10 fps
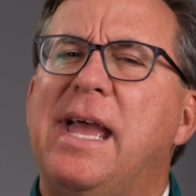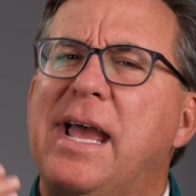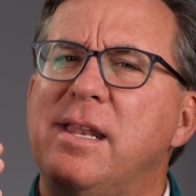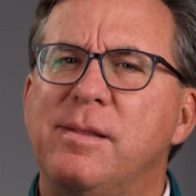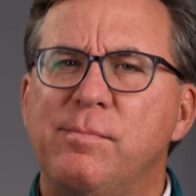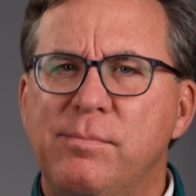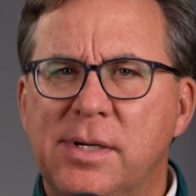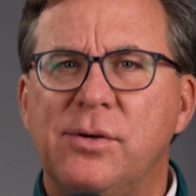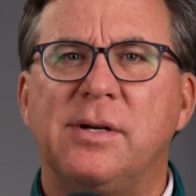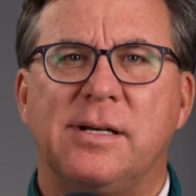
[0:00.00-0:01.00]
And the
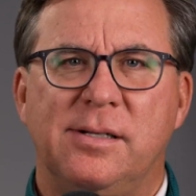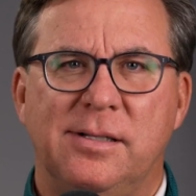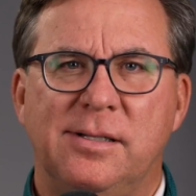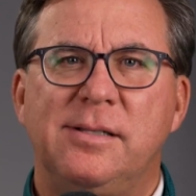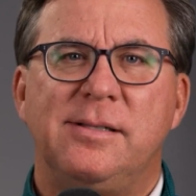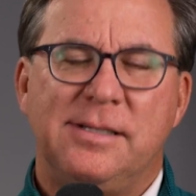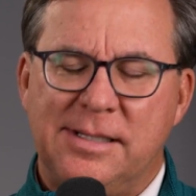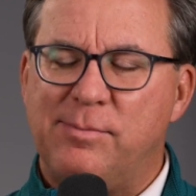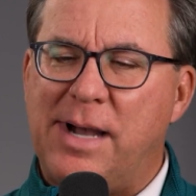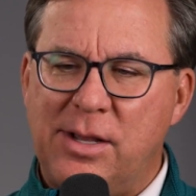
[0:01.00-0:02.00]
miracle
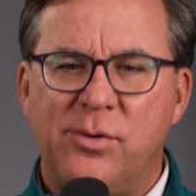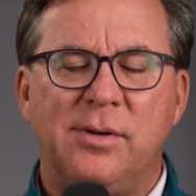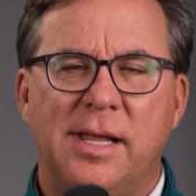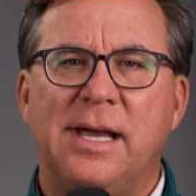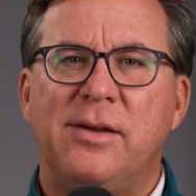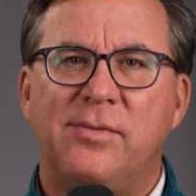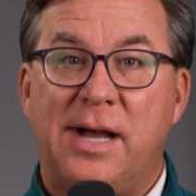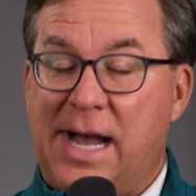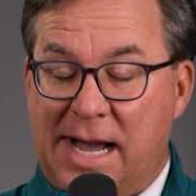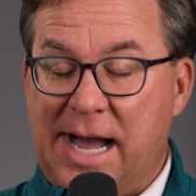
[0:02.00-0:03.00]
in my own life,
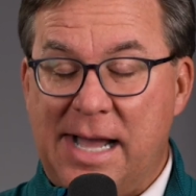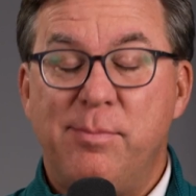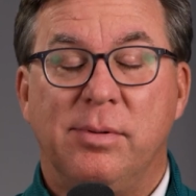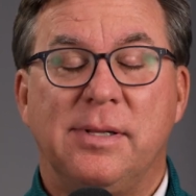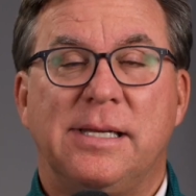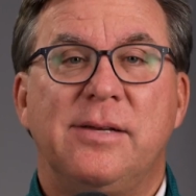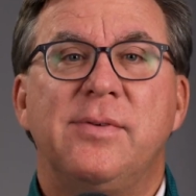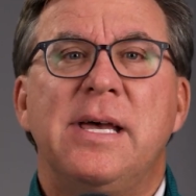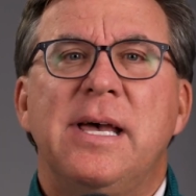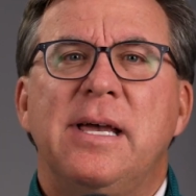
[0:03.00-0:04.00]
I believe,
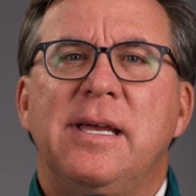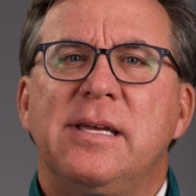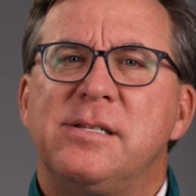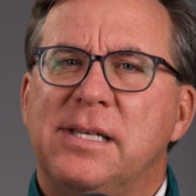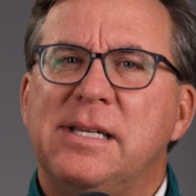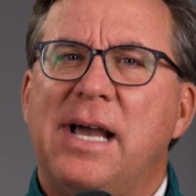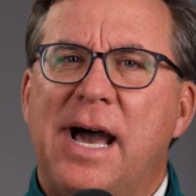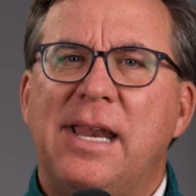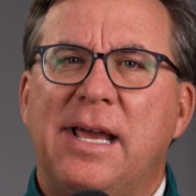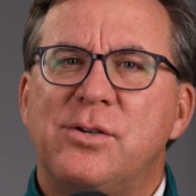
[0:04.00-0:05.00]
is that
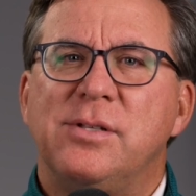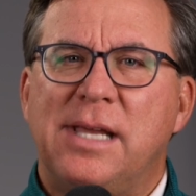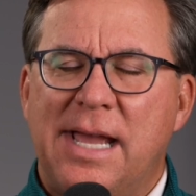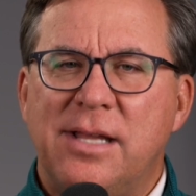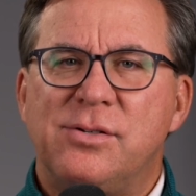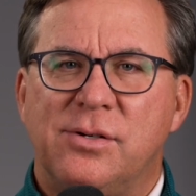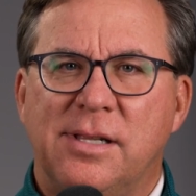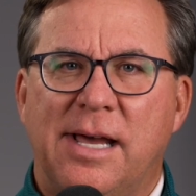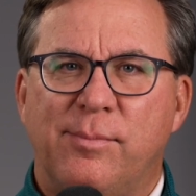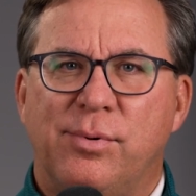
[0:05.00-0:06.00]
God actually answered
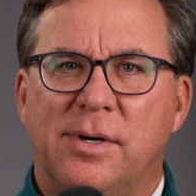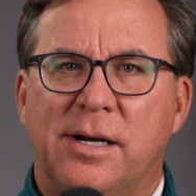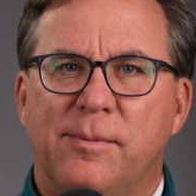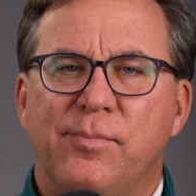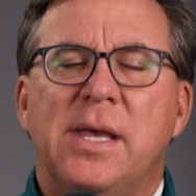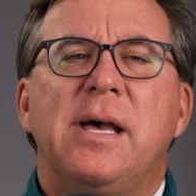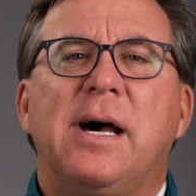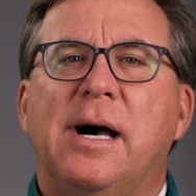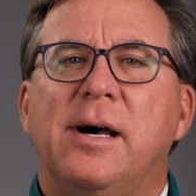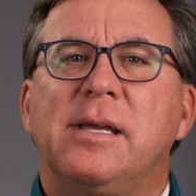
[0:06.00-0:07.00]
that prayer.
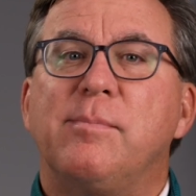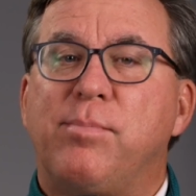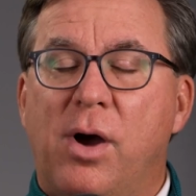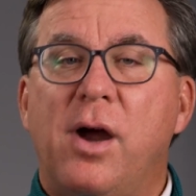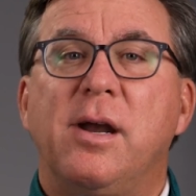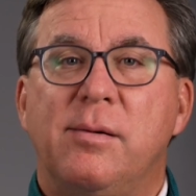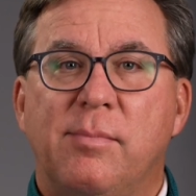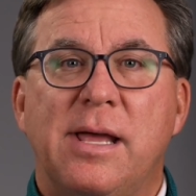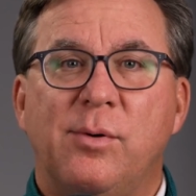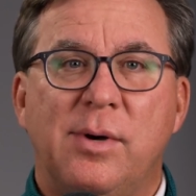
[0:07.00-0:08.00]
Uh, in part,
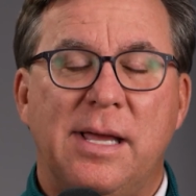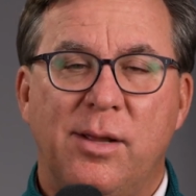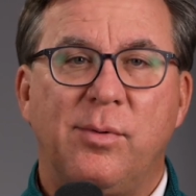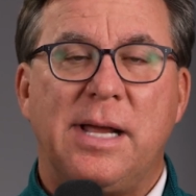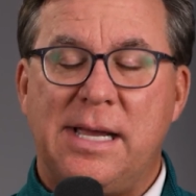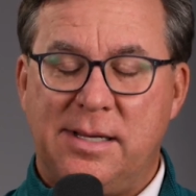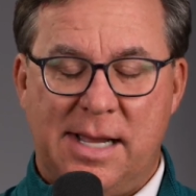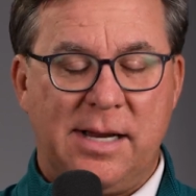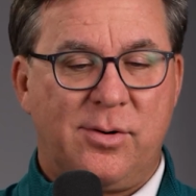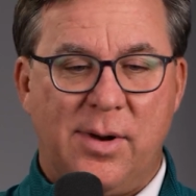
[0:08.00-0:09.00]
by the way, and I,
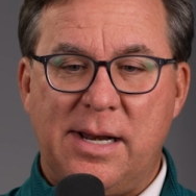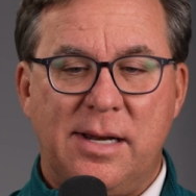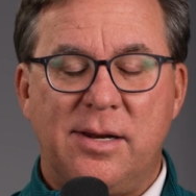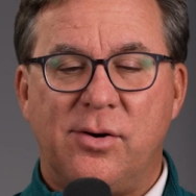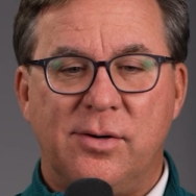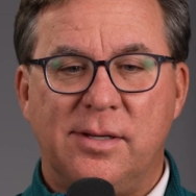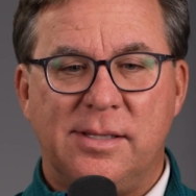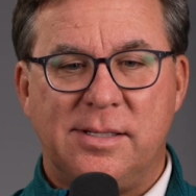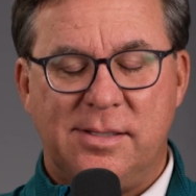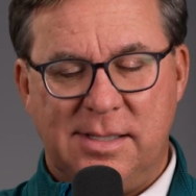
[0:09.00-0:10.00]
I, I, credited her in
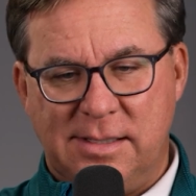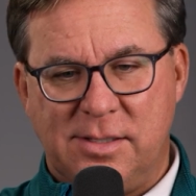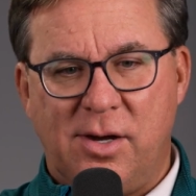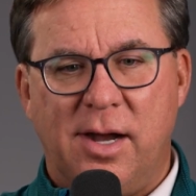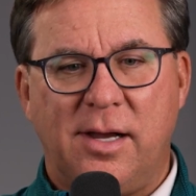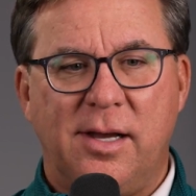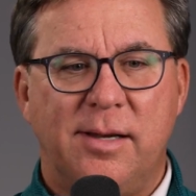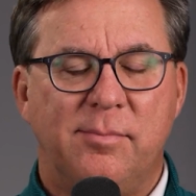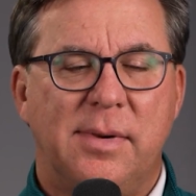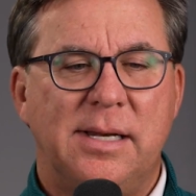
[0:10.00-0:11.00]
the, in the talk
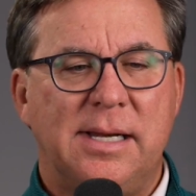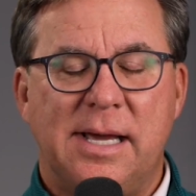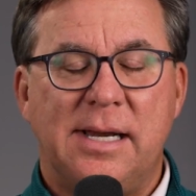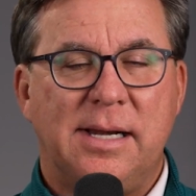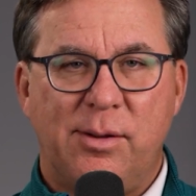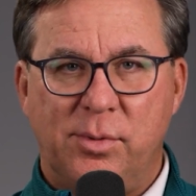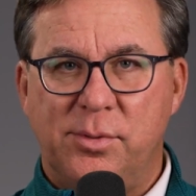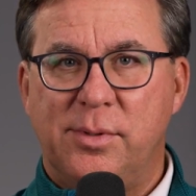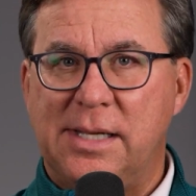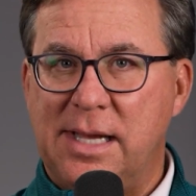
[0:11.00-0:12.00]
on Monday night, and I will
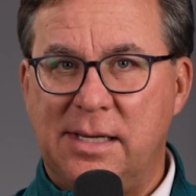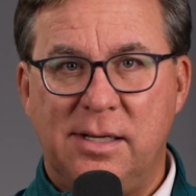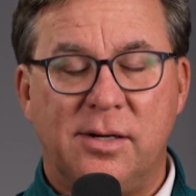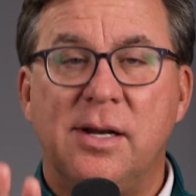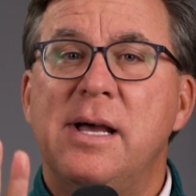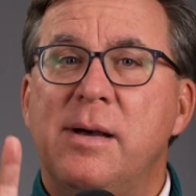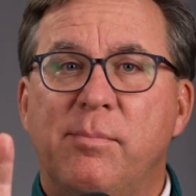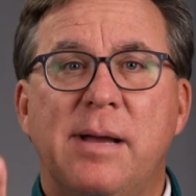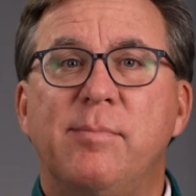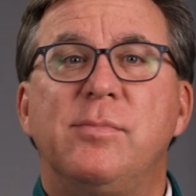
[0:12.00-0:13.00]
do it again here,
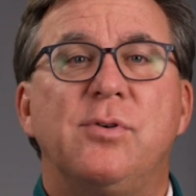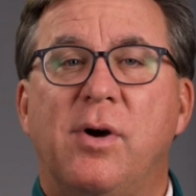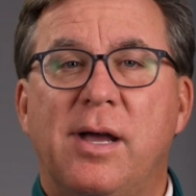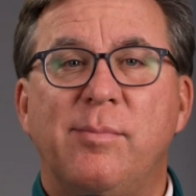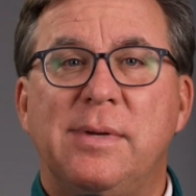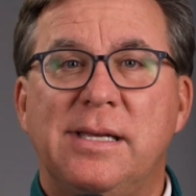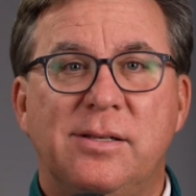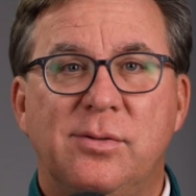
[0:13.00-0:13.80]
by drawing me